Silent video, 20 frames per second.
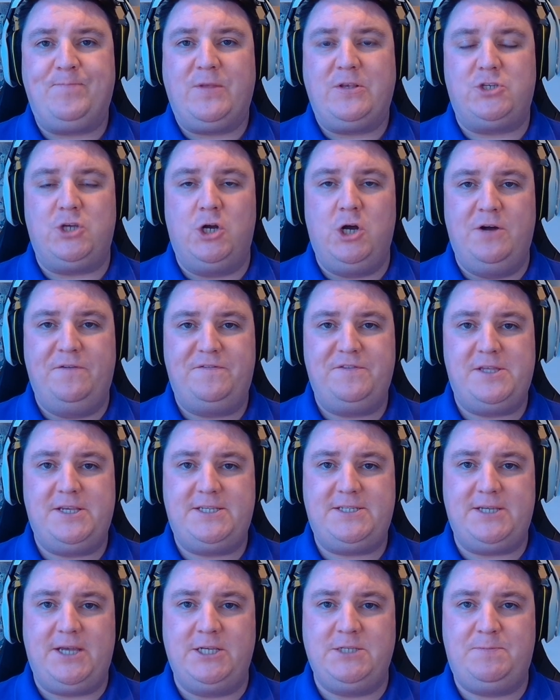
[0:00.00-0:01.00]
So hopefully
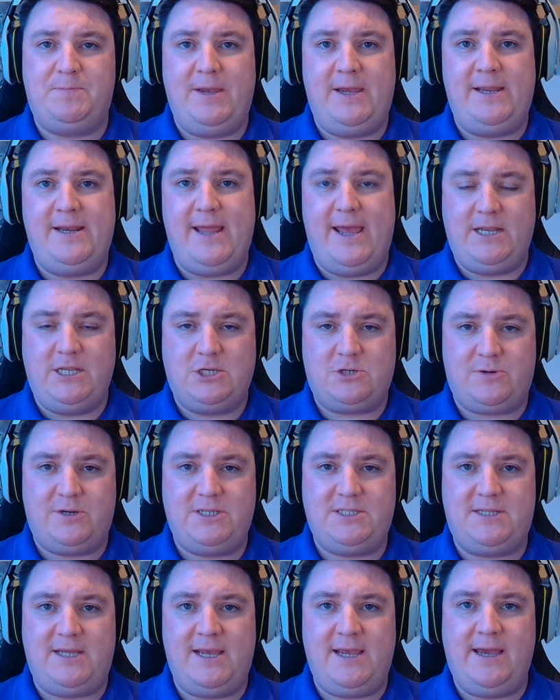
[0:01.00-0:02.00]
this has been
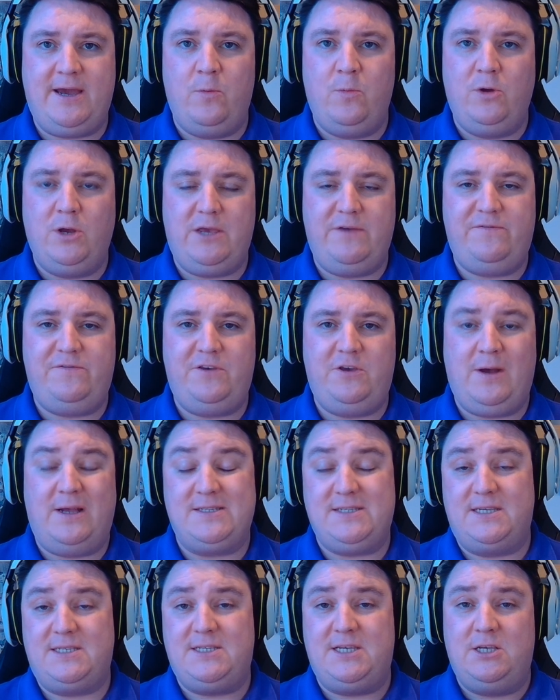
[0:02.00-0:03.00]
interesting and will give you,
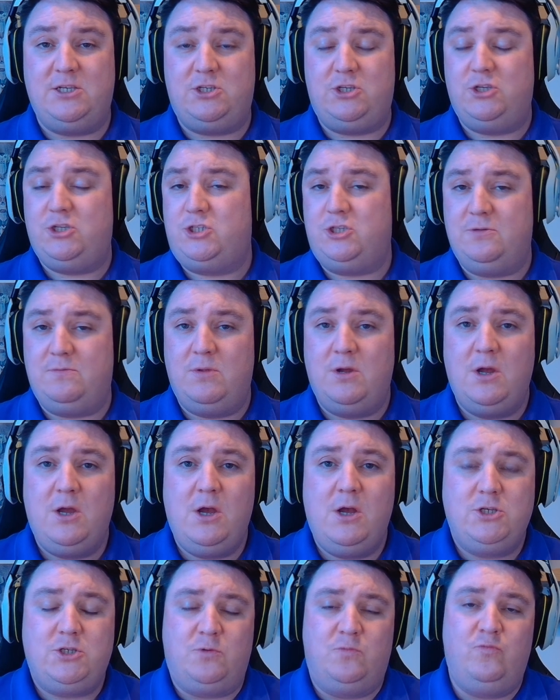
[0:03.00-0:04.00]
as I say, it's just some
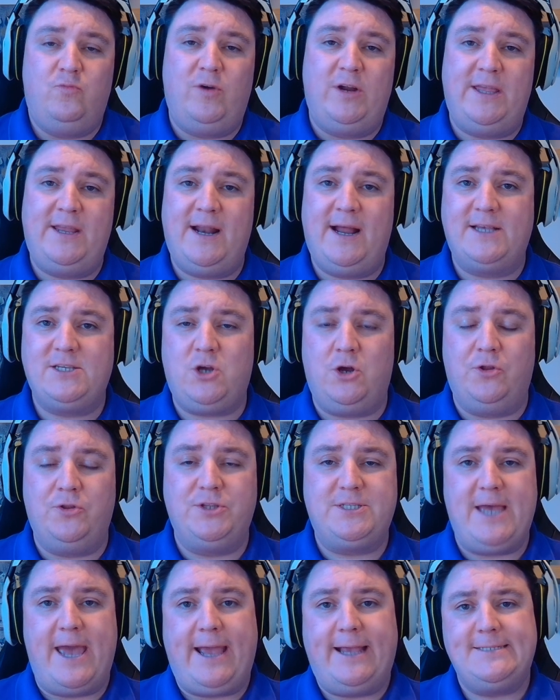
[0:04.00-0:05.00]
really nice
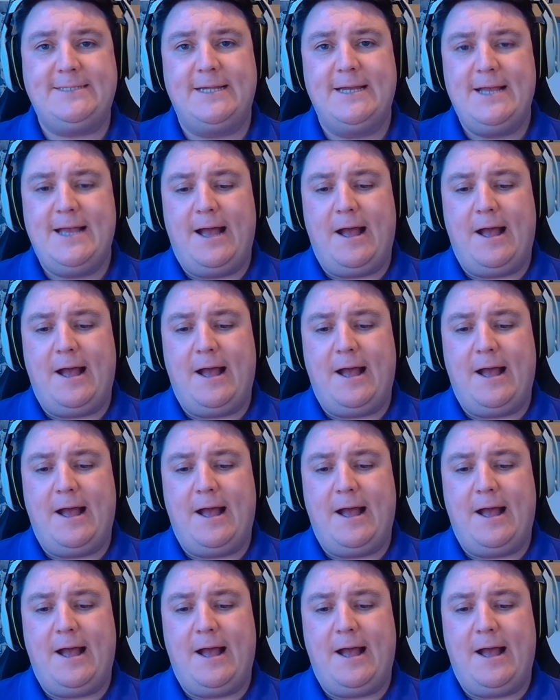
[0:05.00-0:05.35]
context.